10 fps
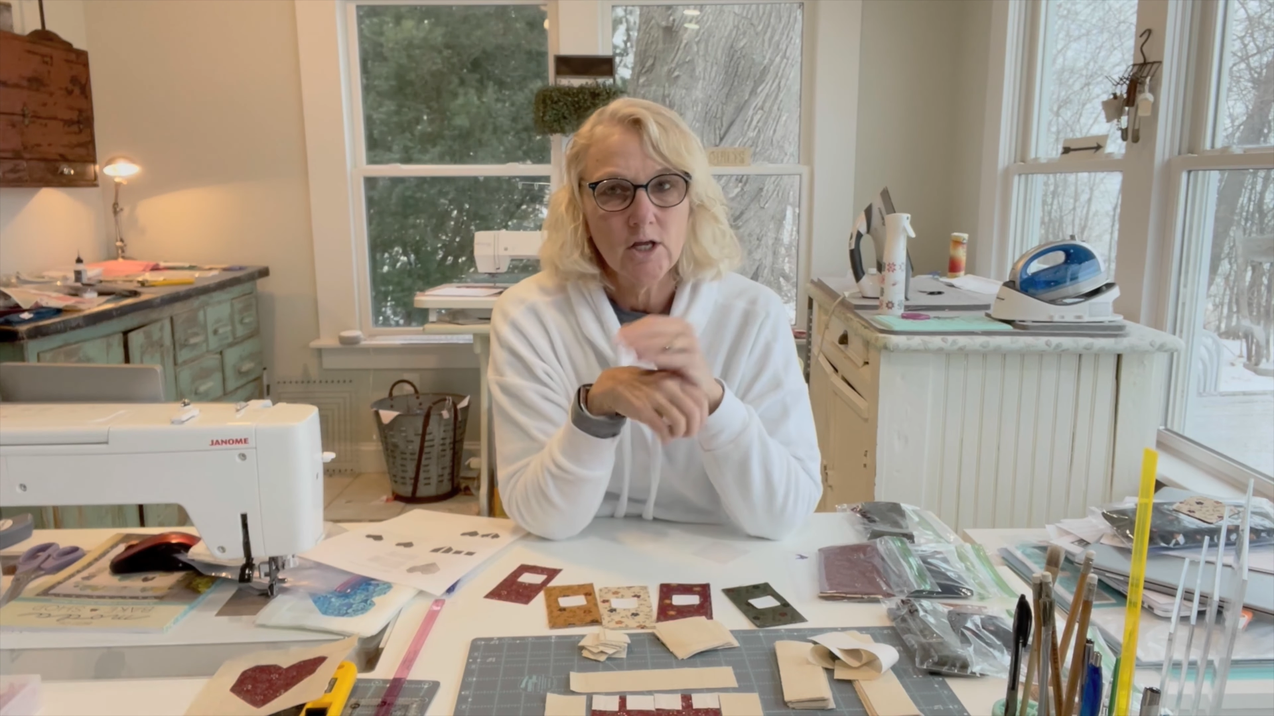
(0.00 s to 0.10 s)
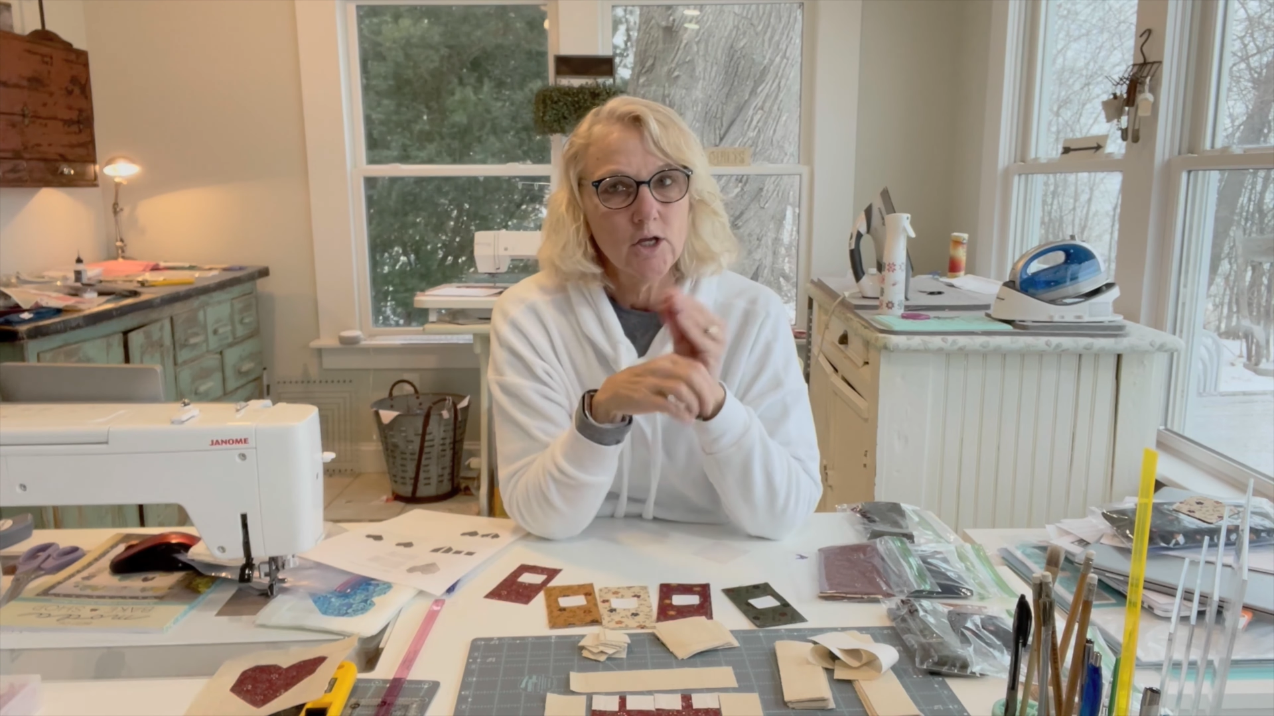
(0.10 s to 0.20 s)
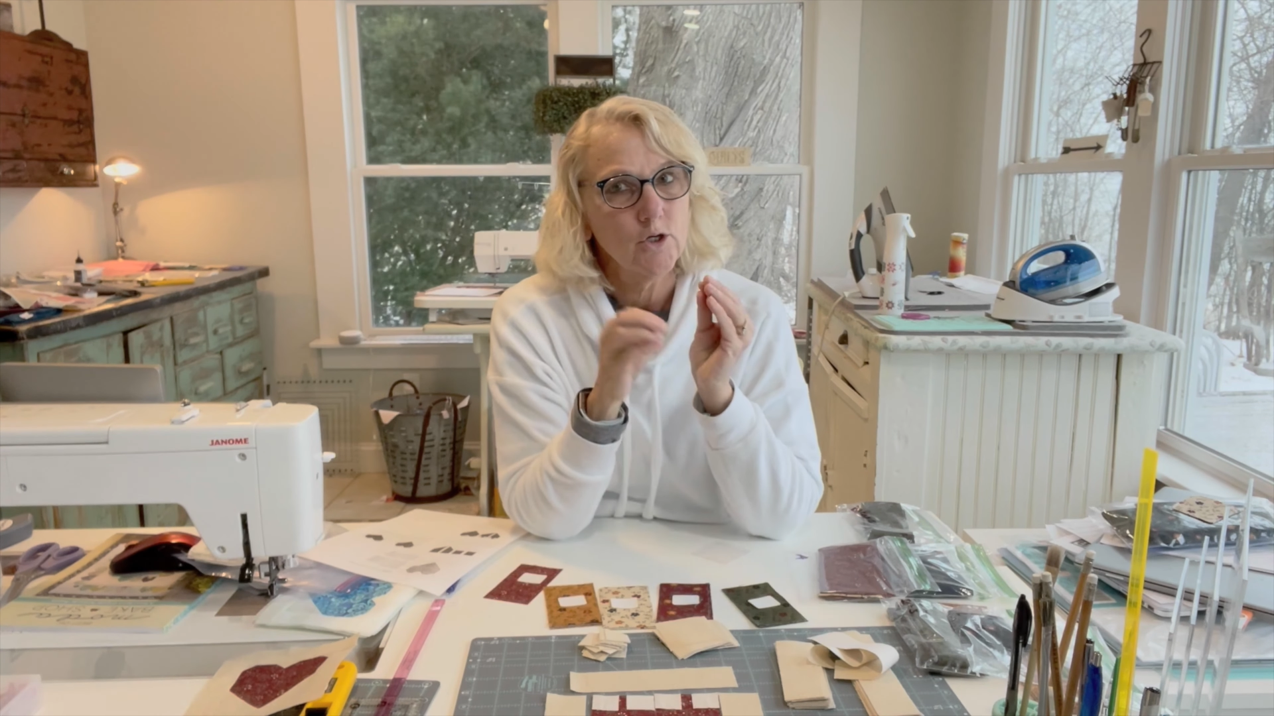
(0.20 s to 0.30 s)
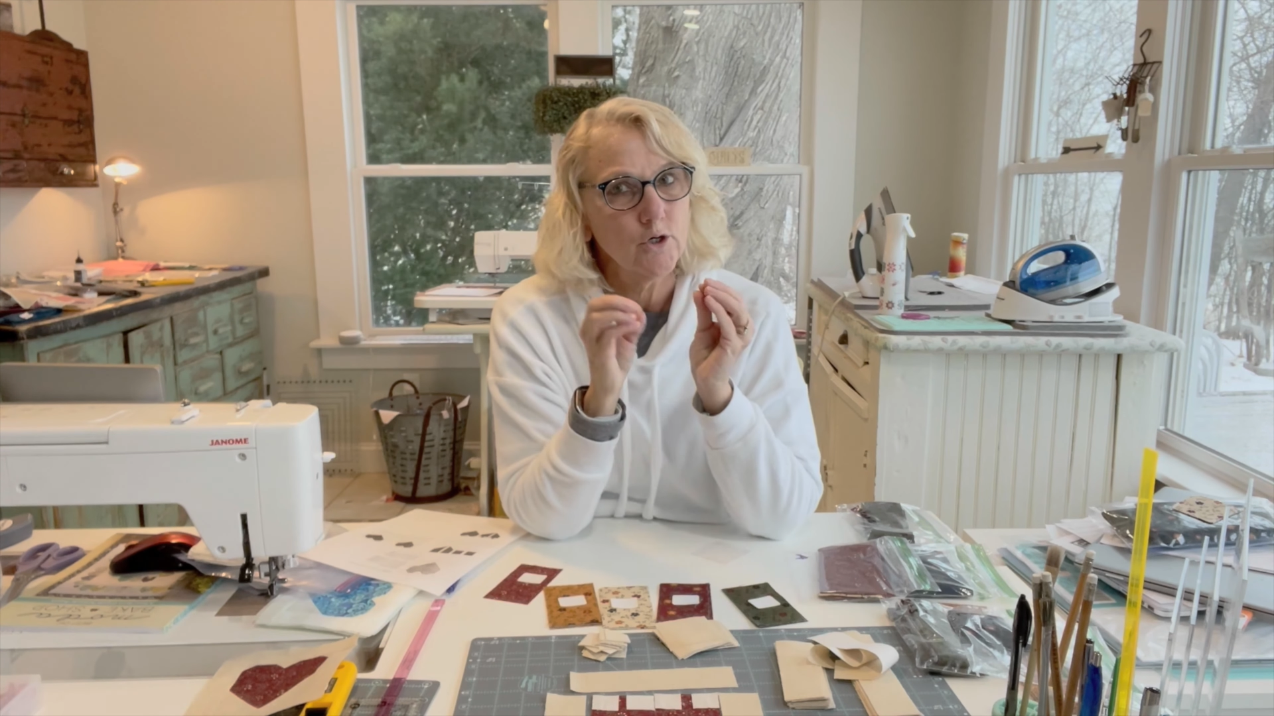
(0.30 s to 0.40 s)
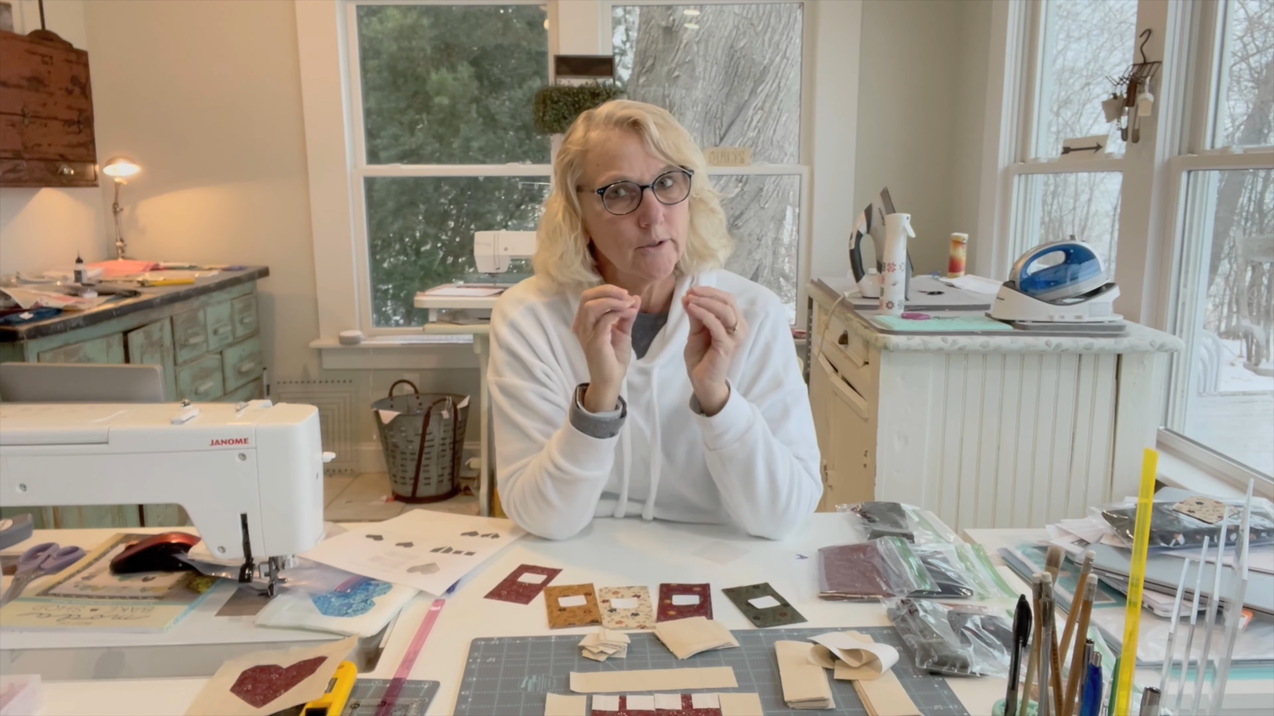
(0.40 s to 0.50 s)

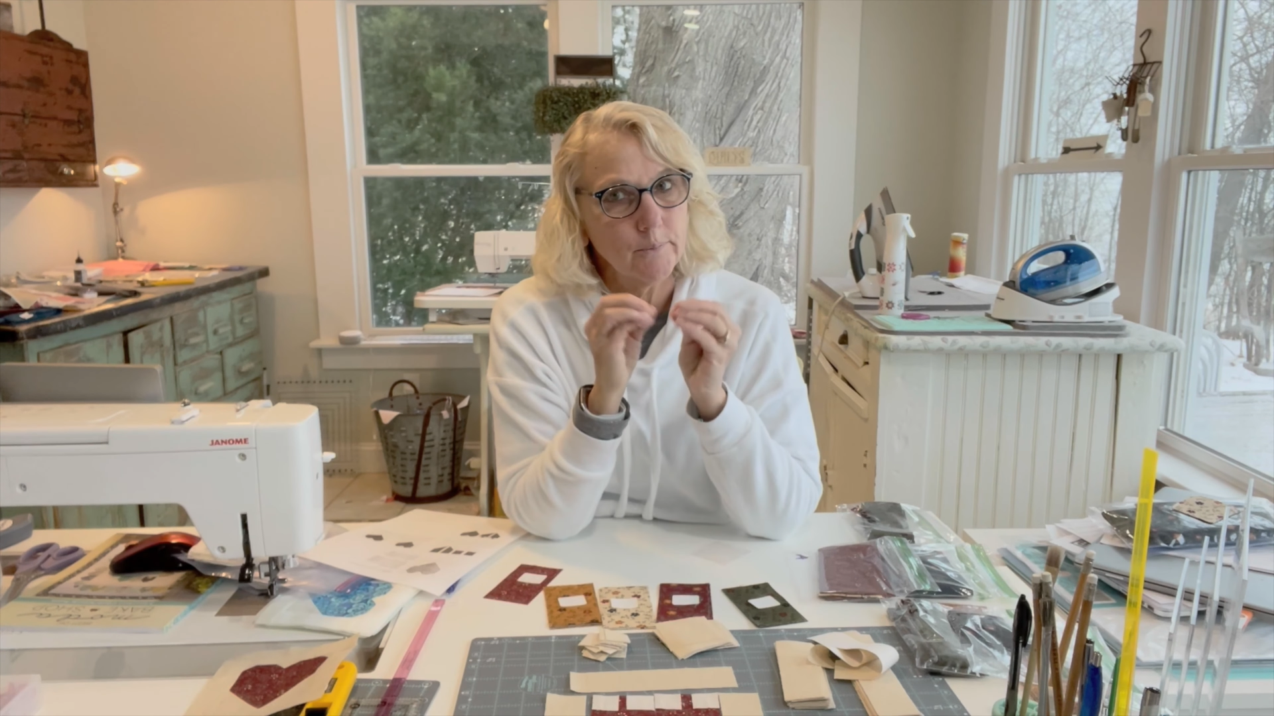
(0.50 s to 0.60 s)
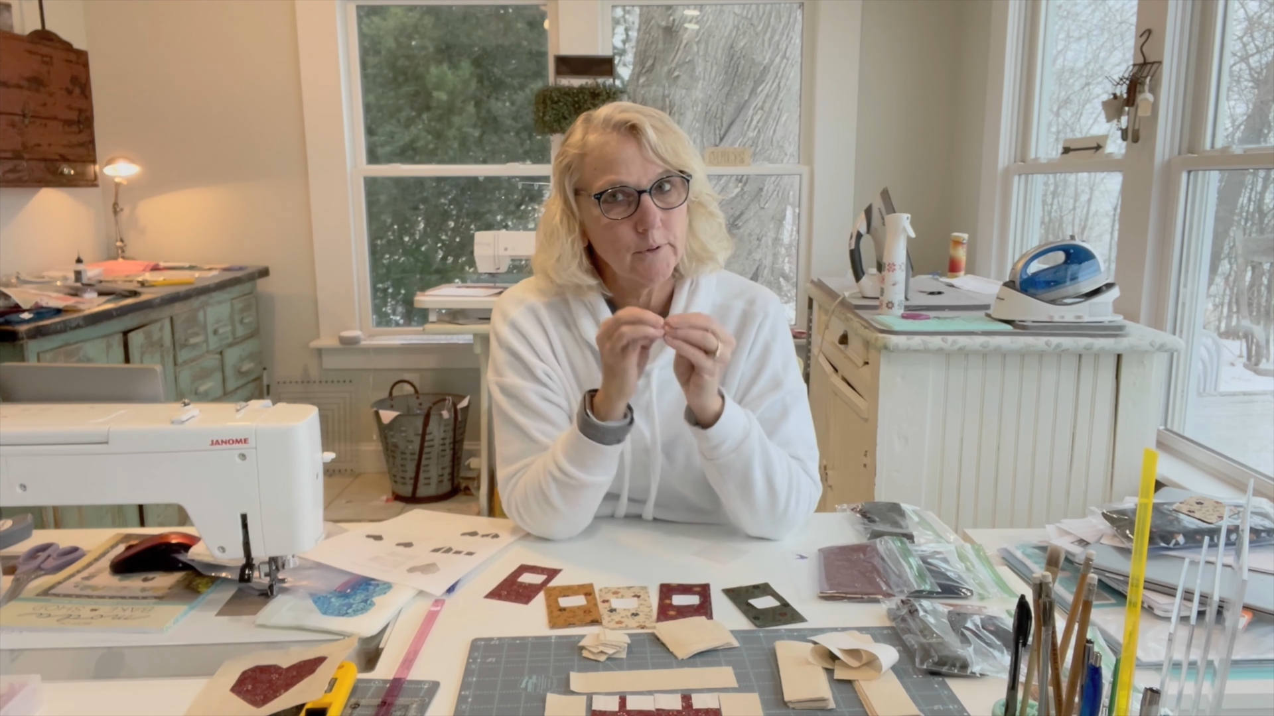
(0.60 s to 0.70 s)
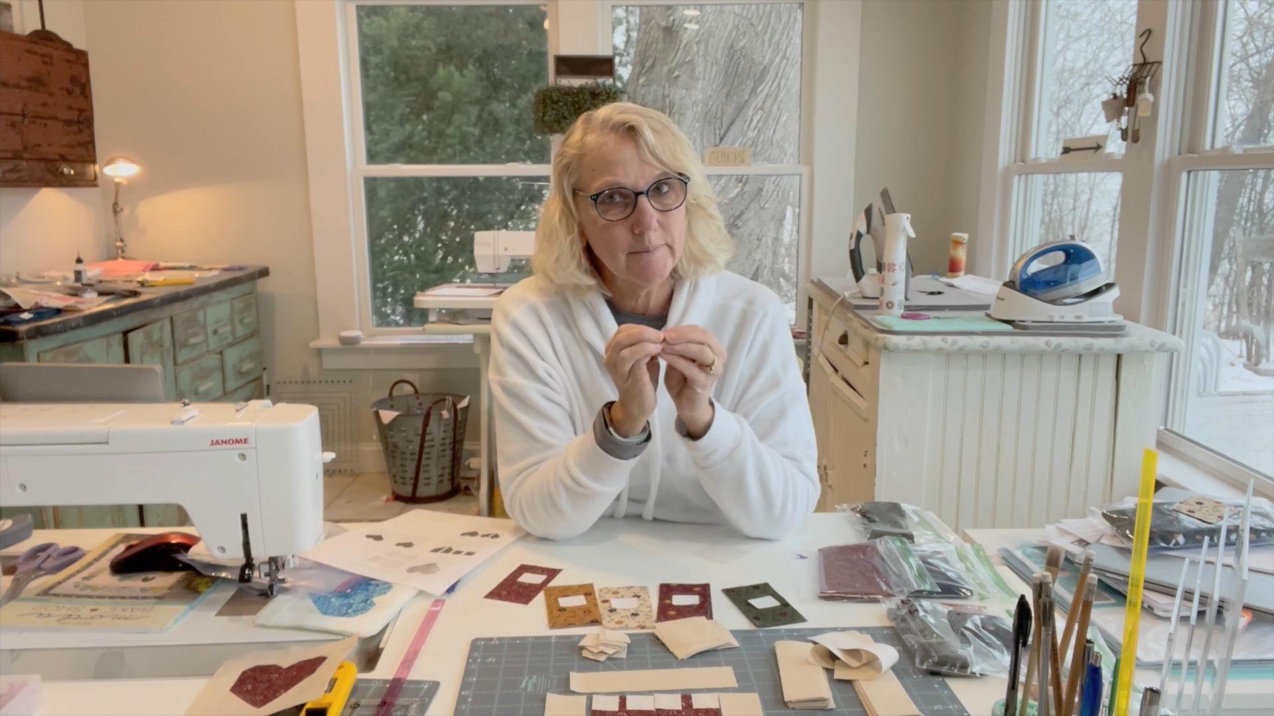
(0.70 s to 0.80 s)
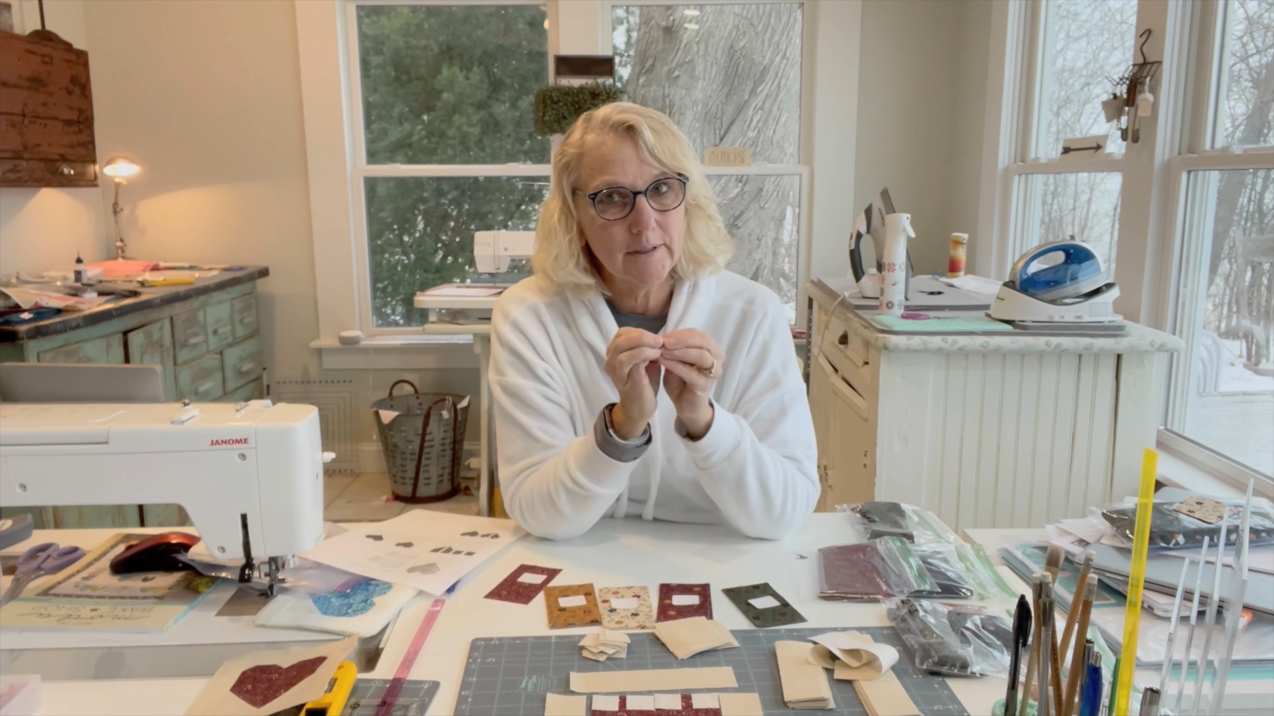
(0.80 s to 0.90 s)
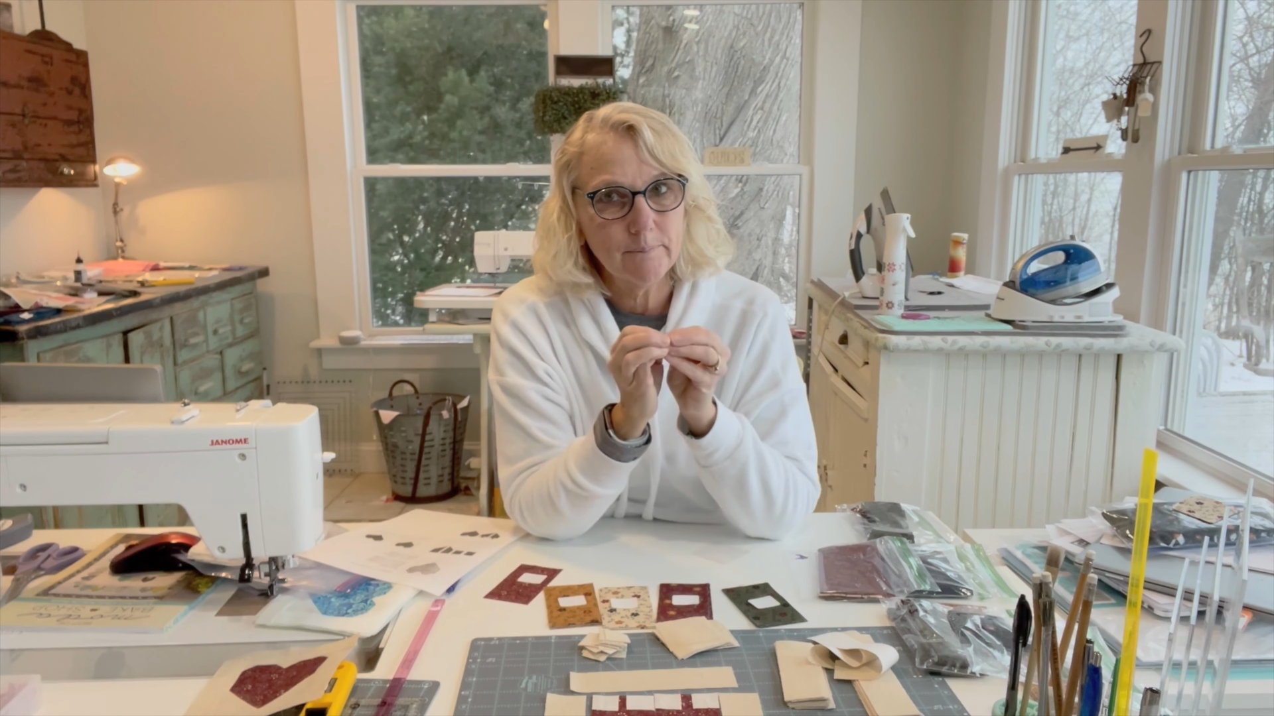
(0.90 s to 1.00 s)
you're gonna put them in a